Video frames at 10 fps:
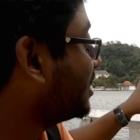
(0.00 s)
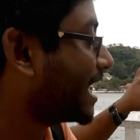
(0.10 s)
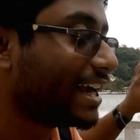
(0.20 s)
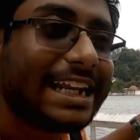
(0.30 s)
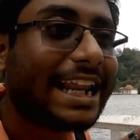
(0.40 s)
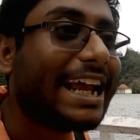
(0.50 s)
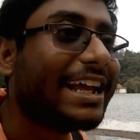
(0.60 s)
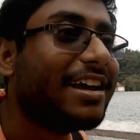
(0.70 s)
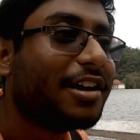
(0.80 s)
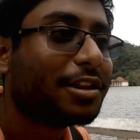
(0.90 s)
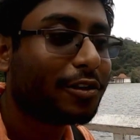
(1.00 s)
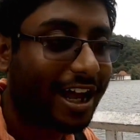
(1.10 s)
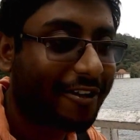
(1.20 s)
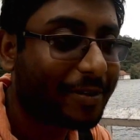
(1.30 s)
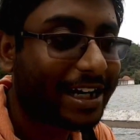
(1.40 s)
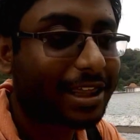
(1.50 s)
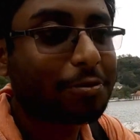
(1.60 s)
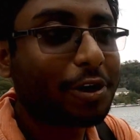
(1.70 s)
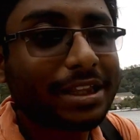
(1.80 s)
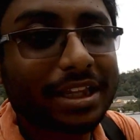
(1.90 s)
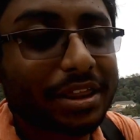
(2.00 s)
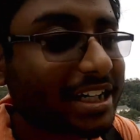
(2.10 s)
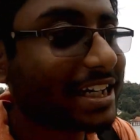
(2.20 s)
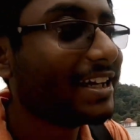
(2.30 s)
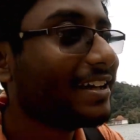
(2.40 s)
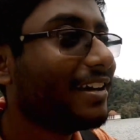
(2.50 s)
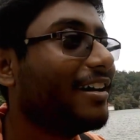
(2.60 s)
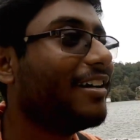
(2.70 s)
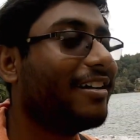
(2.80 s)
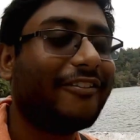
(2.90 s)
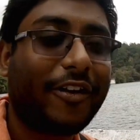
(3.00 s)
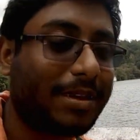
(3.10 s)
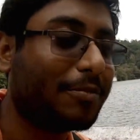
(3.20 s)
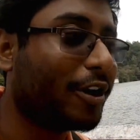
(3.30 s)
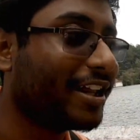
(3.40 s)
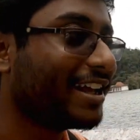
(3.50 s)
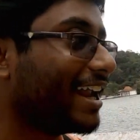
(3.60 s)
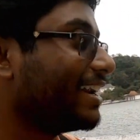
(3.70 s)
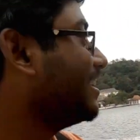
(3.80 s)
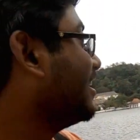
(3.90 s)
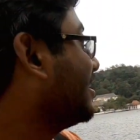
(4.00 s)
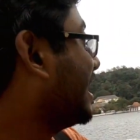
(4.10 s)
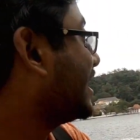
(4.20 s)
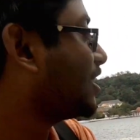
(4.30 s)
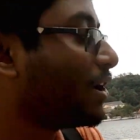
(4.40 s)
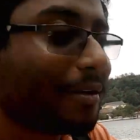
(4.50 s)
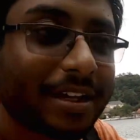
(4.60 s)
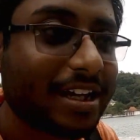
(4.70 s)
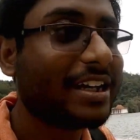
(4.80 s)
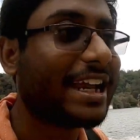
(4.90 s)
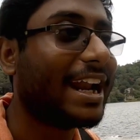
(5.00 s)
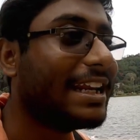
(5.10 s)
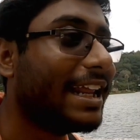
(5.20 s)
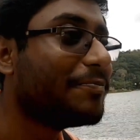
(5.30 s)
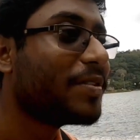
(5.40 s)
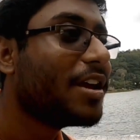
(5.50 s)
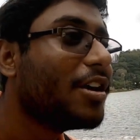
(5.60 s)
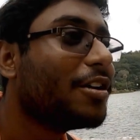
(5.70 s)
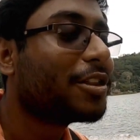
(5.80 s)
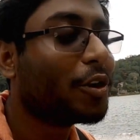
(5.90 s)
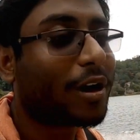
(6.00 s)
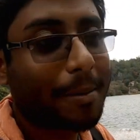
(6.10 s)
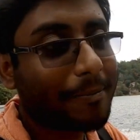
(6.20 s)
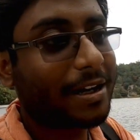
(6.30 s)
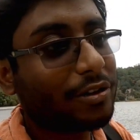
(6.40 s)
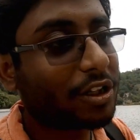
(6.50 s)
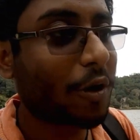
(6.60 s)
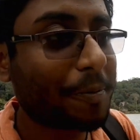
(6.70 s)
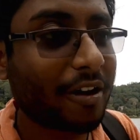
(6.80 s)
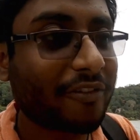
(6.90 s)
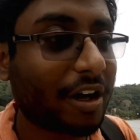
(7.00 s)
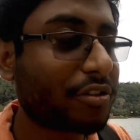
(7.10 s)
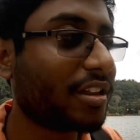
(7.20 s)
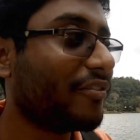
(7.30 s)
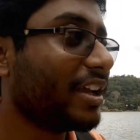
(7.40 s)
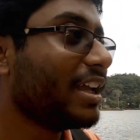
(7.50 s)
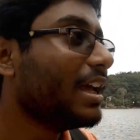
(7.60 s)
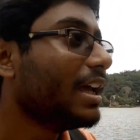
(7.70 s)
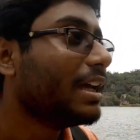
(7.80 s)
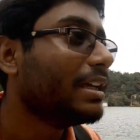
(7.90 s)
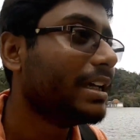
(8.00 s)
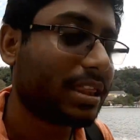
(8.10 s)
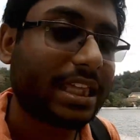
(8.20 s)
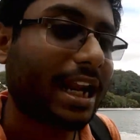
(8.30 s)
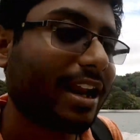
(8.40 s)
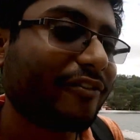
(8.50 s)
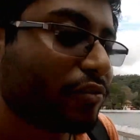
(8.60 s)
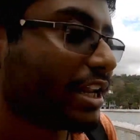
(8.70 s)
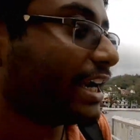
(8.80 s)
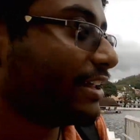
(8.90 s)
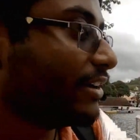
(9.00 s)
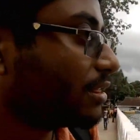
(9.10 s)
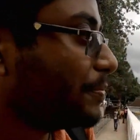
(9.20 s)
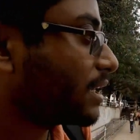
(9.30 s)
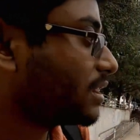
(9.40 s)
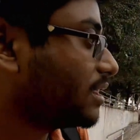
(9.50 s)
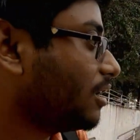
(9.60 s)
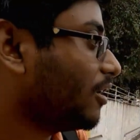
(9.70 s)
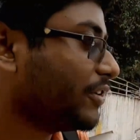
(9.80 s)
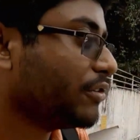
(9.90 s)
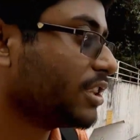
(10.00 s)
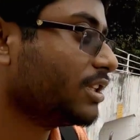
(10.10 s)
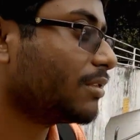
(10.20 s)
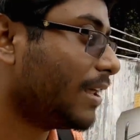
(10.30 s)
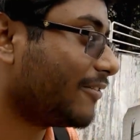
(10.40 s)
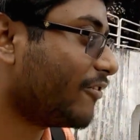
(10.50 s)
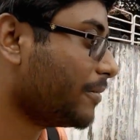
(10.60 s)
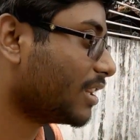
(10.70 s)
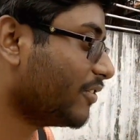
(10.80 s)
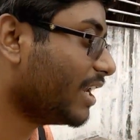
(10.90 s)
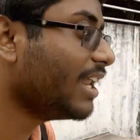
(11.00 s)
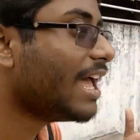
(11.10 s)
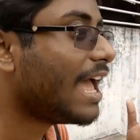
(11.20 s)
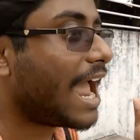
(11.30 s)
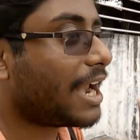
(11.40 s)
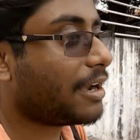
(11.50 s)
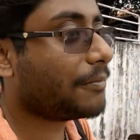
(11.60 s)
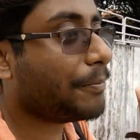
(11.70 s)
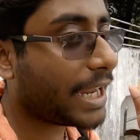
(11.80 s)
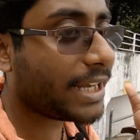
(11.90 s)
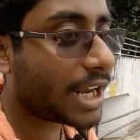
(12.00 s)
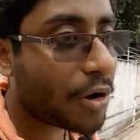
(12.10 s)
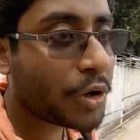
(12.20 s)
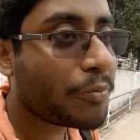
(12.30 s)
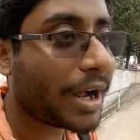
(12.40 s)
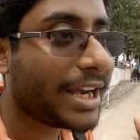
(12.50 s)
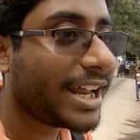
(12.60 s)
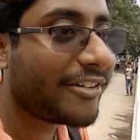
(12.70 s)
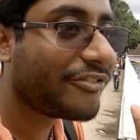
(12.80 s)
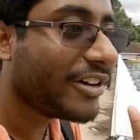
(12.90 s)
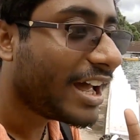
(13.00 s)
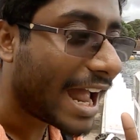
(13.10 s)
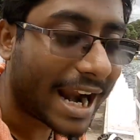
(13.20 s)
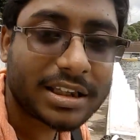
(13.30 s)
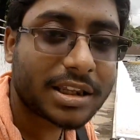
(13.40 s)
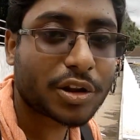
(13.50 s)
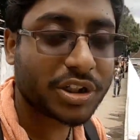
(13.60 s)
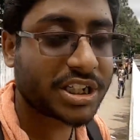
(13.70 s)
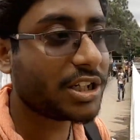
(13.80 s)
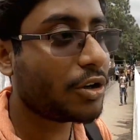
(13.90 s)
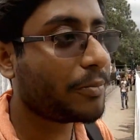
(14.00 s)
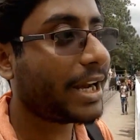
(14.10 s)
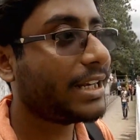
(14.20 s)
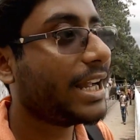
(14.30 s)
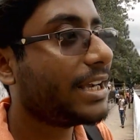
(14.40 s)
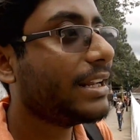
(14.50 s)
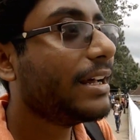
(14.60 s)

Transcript: Kandy Lake. So I have been exploring the city from the morning, and right now I am here in Kandy Lake. So coming back to the topic of couchsurfing, yes, there are a few negative aspects of using this platform as well, and by now you might have had this question in your mind that